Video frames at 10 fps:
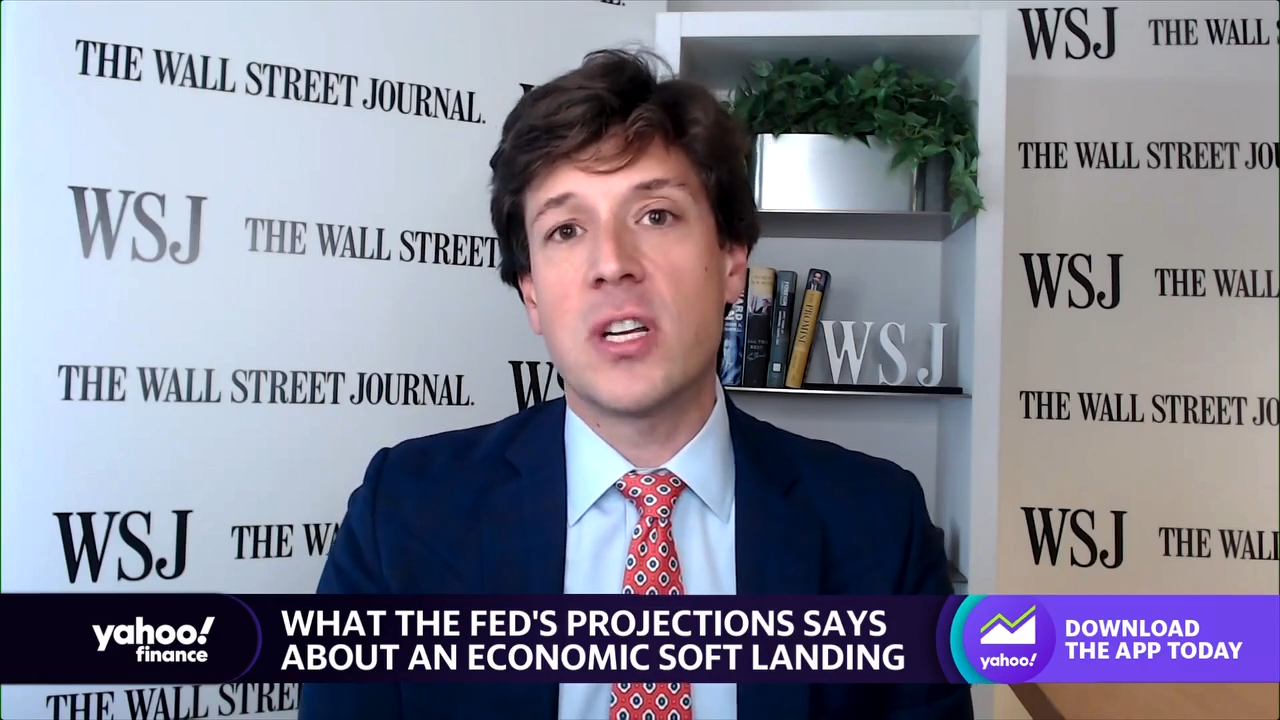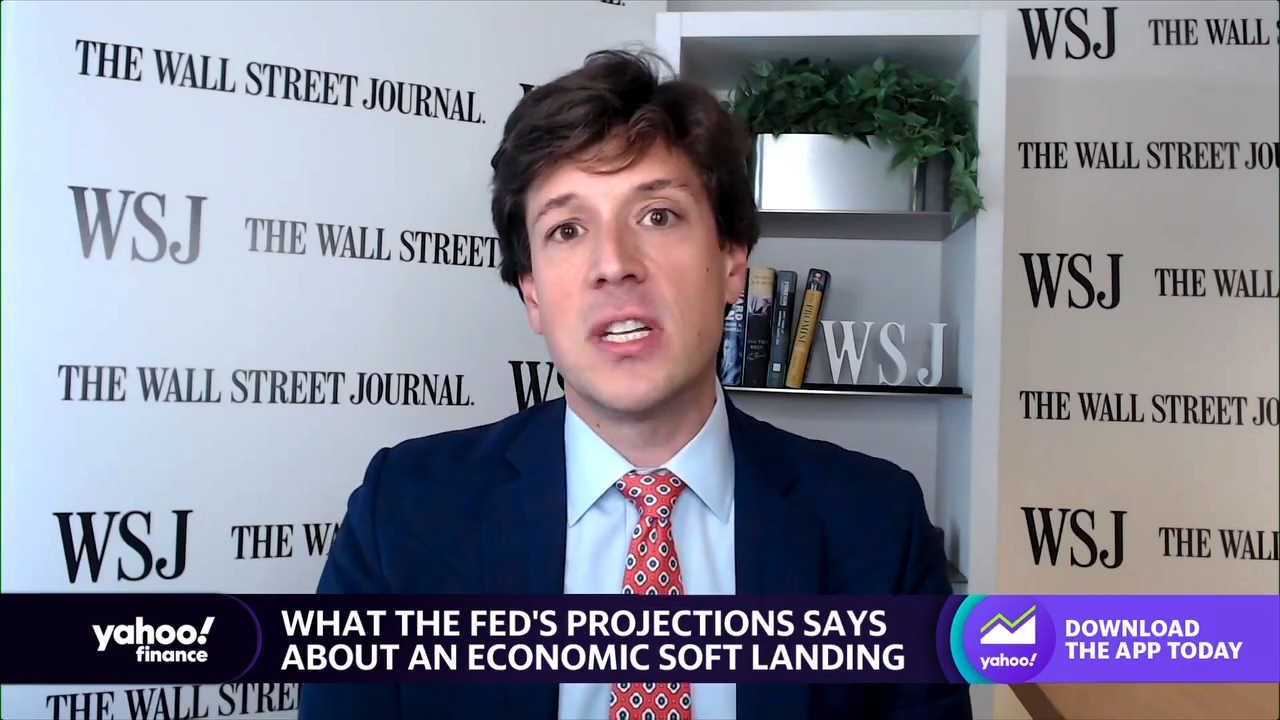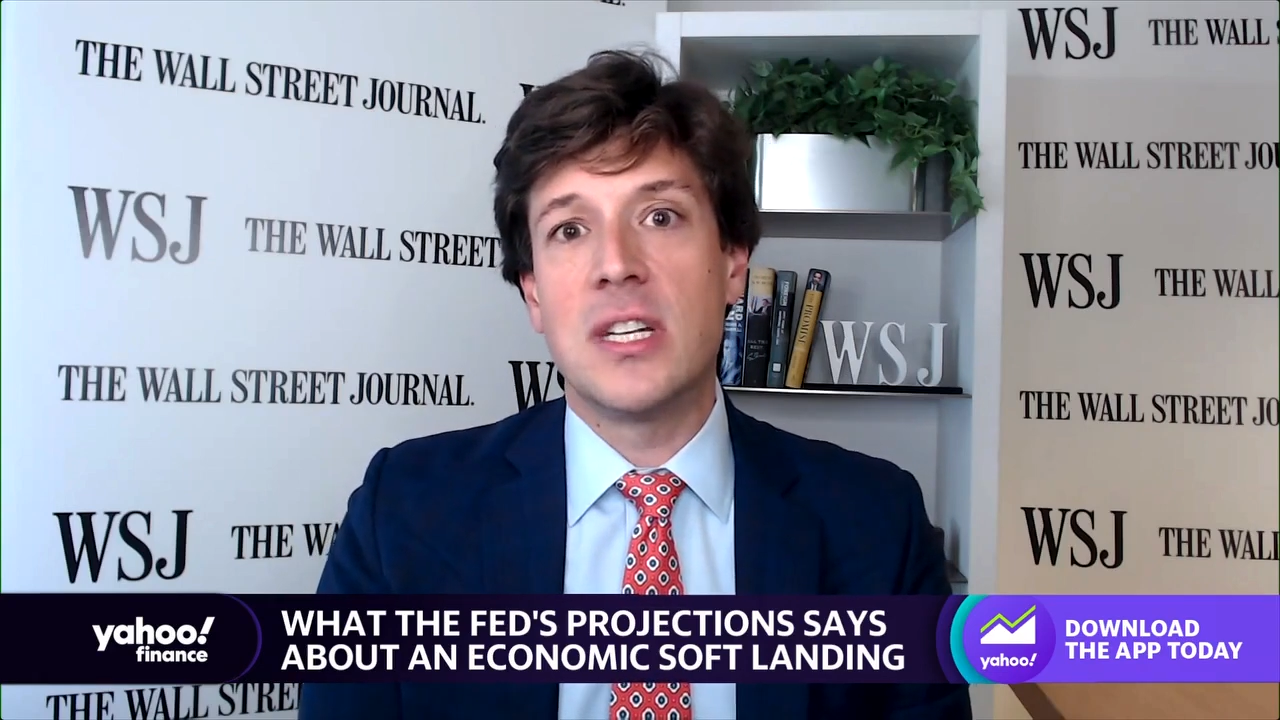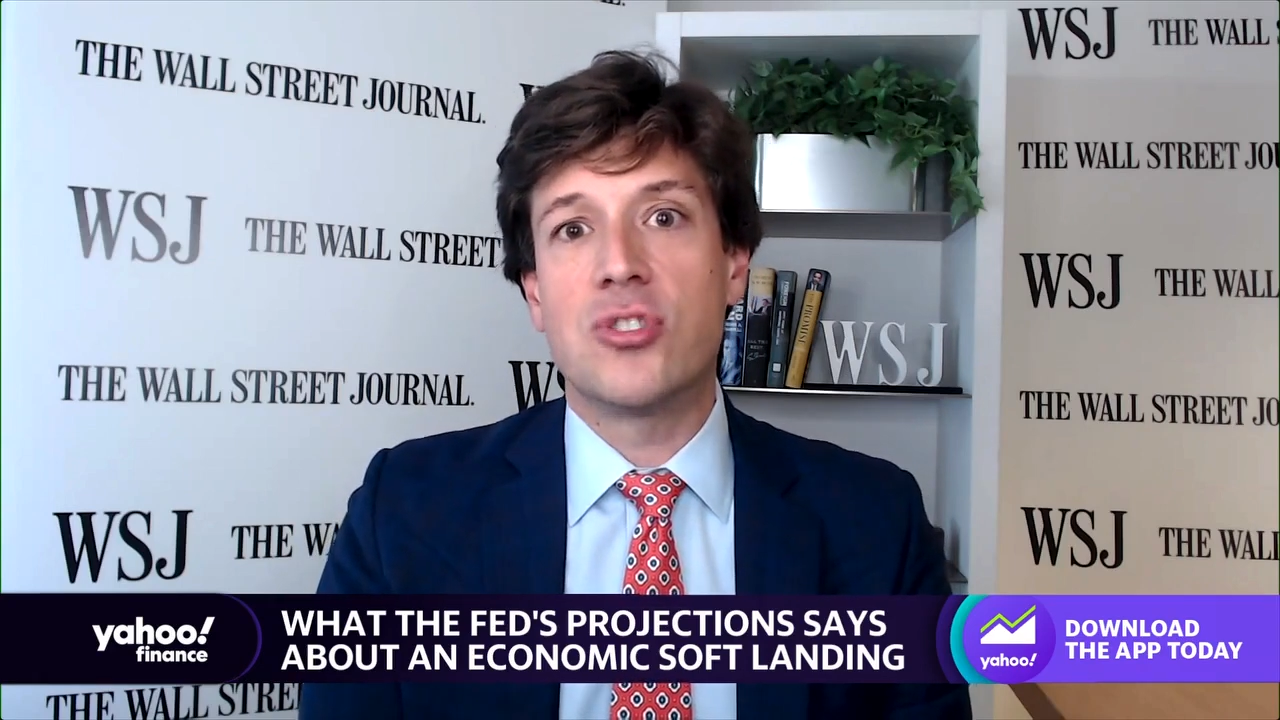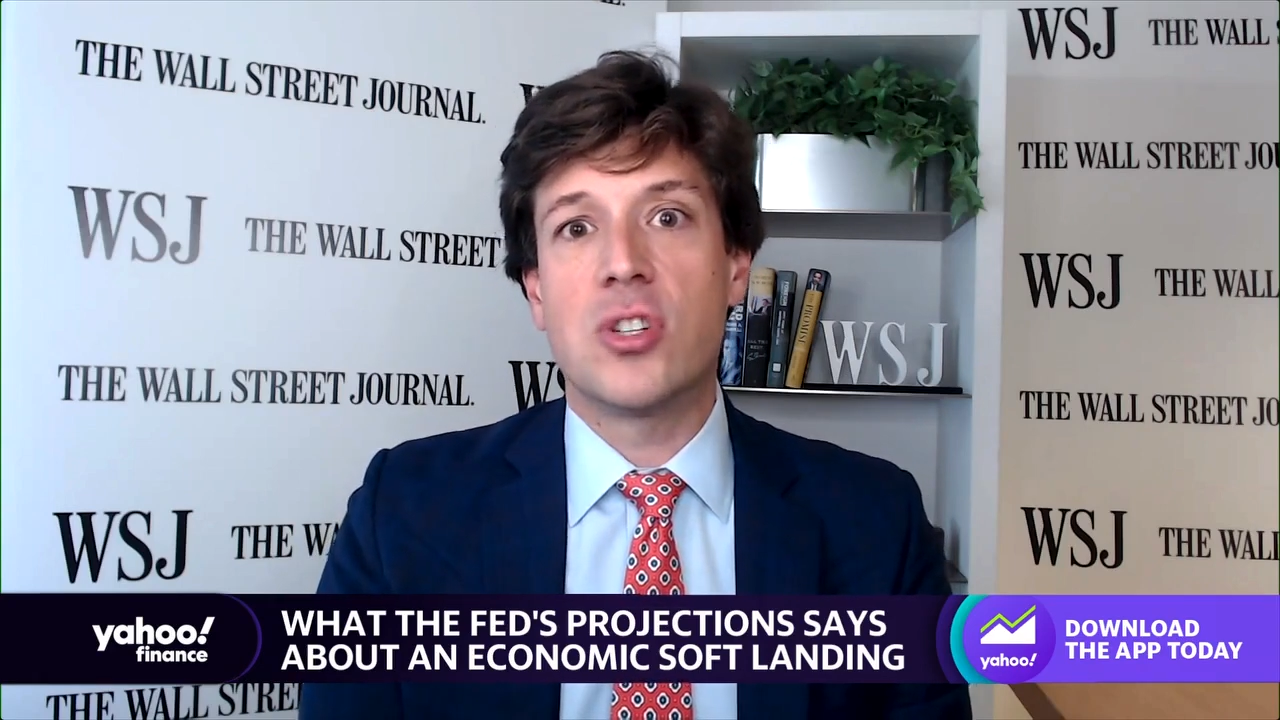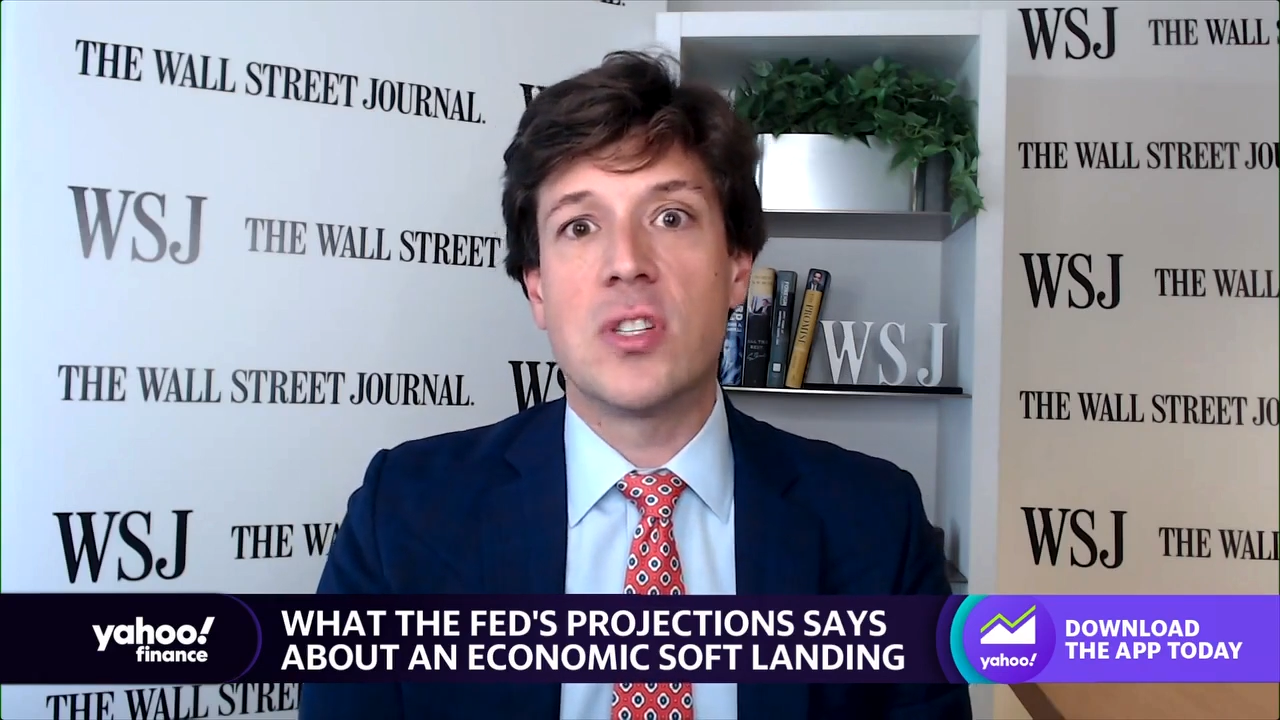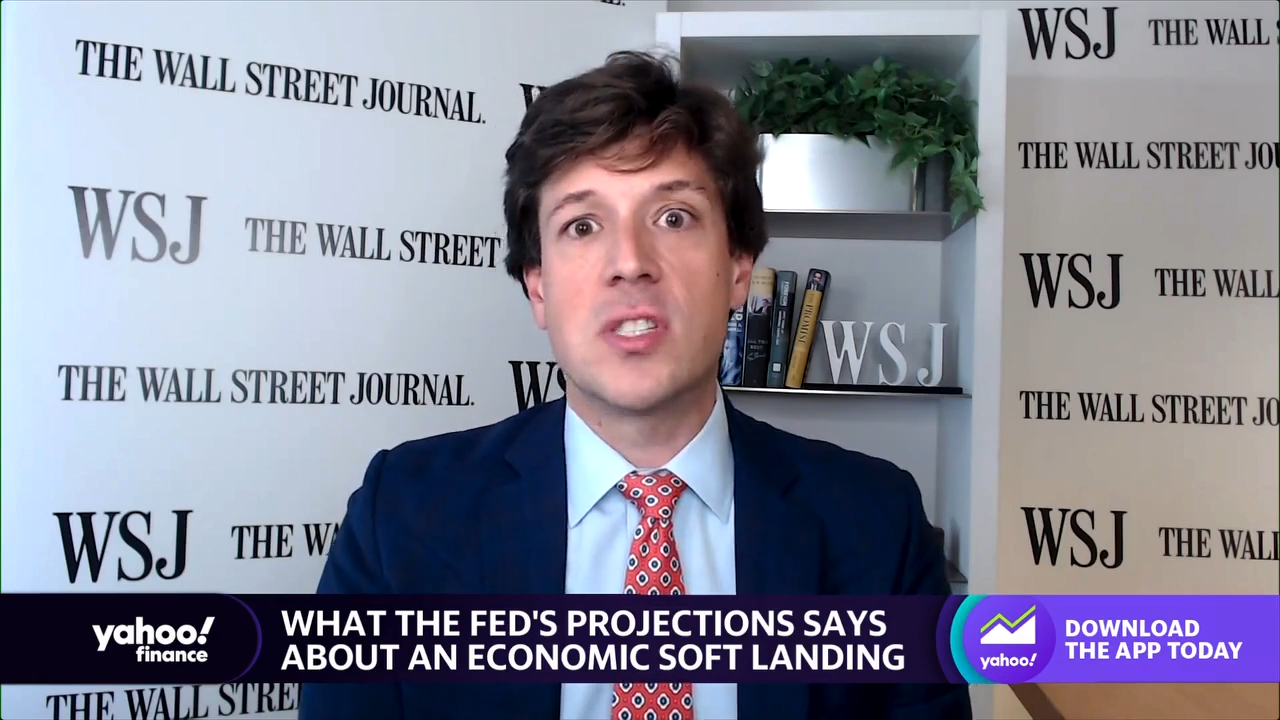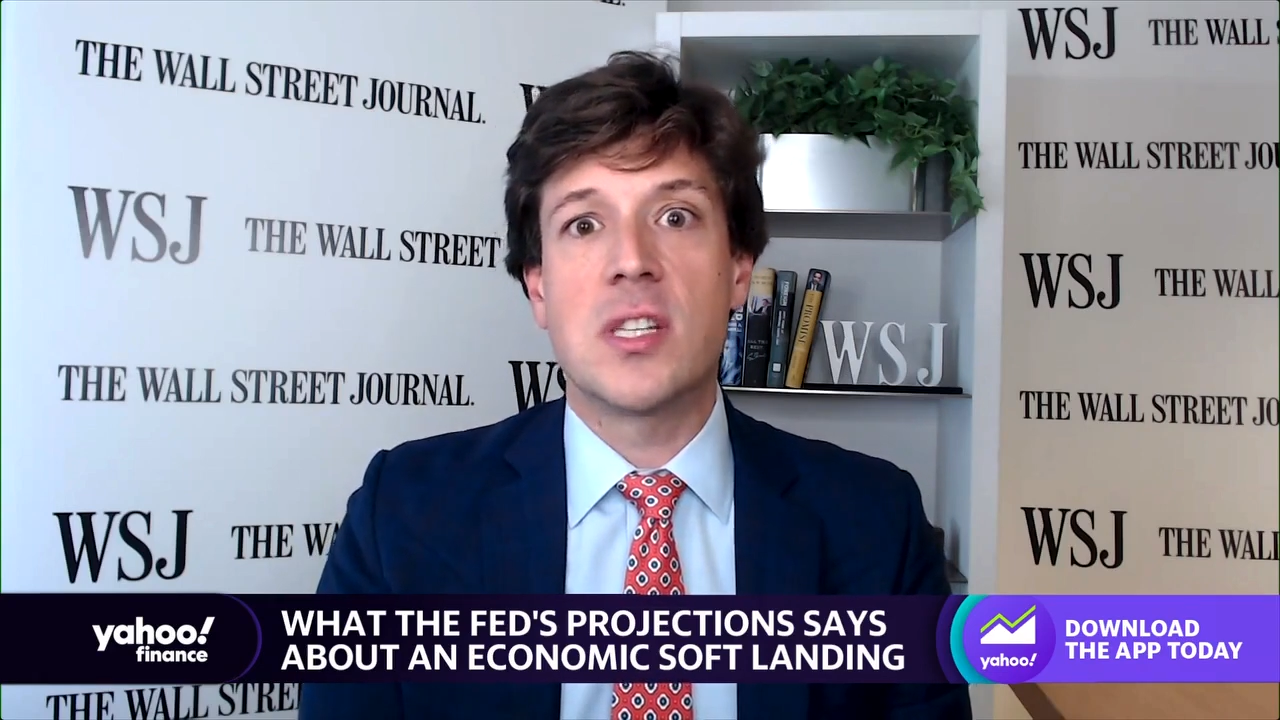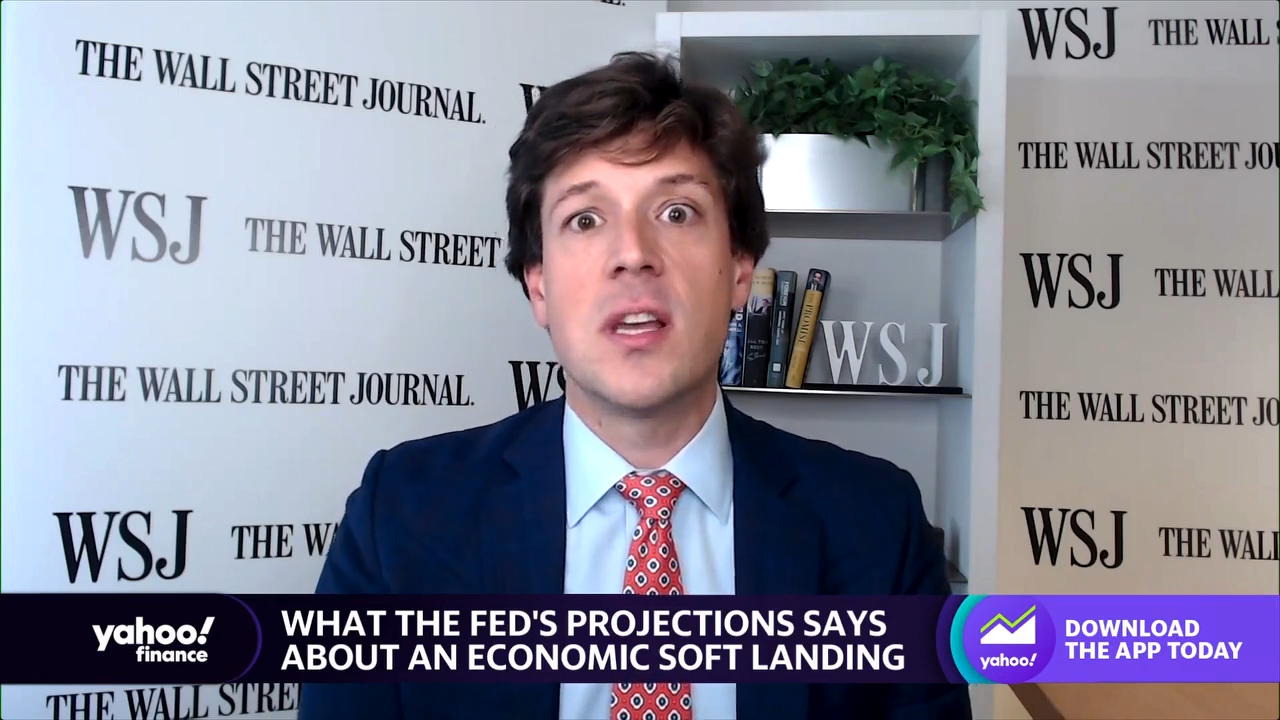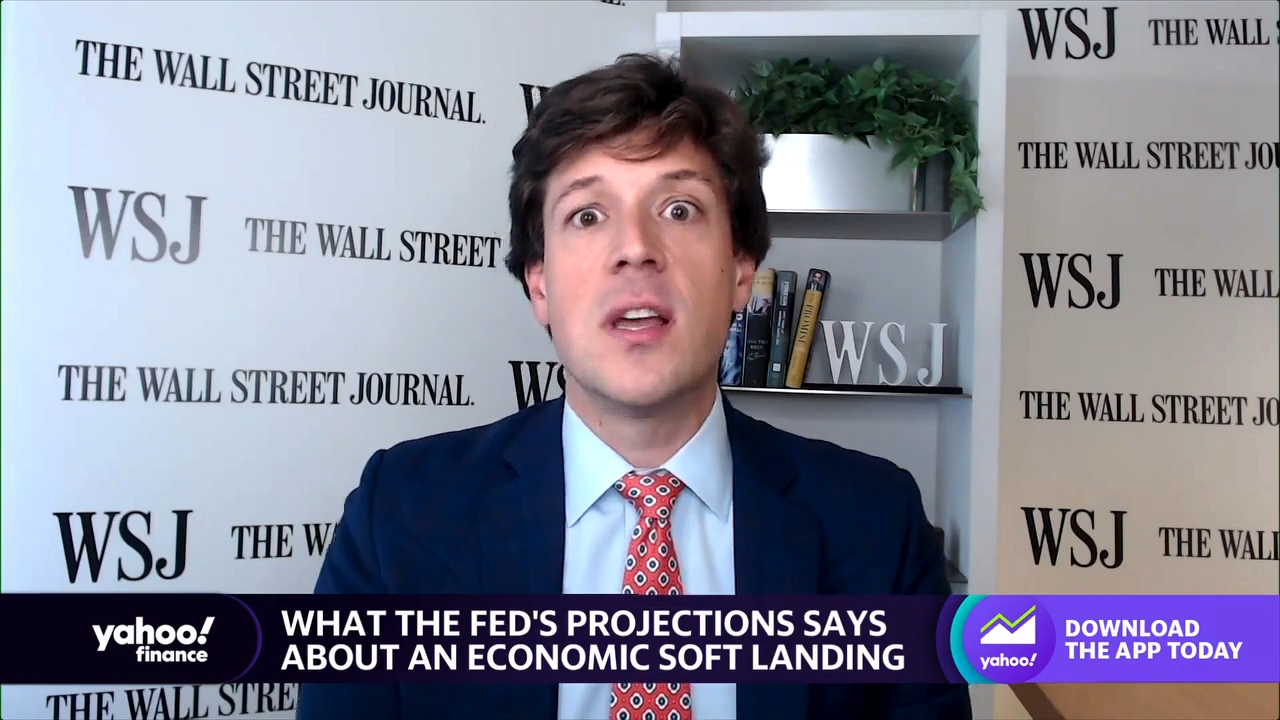
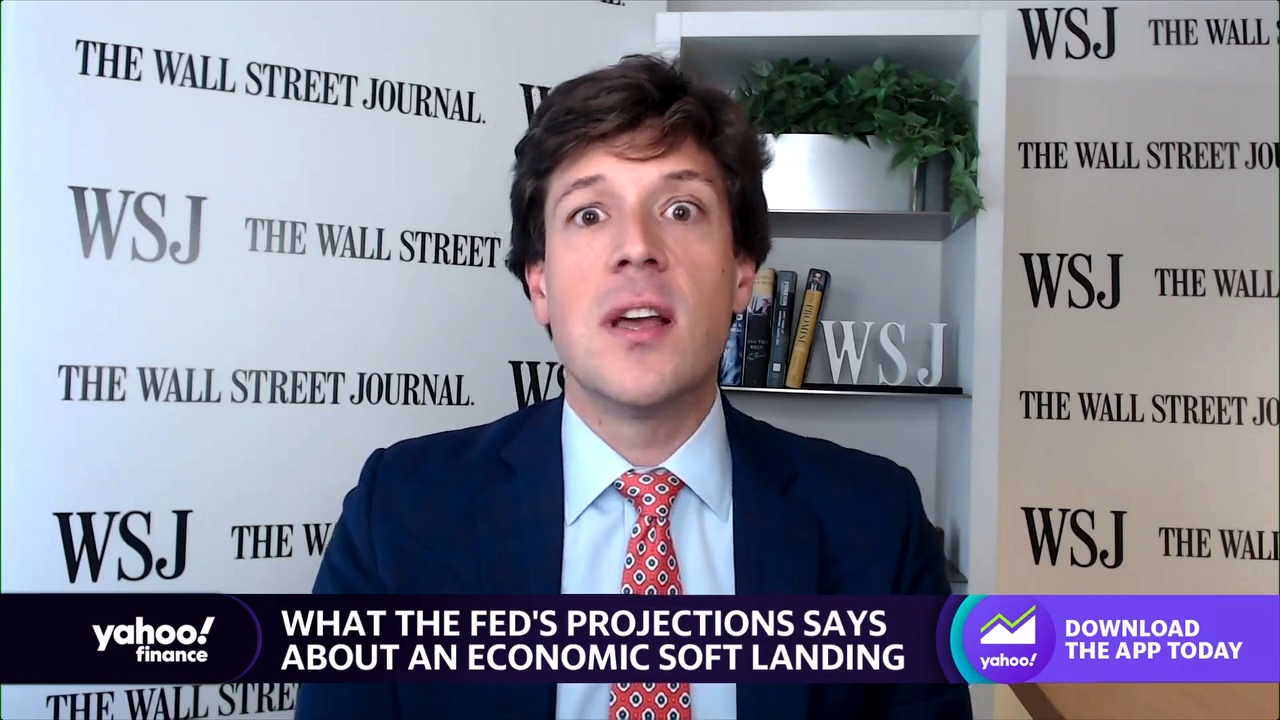conditions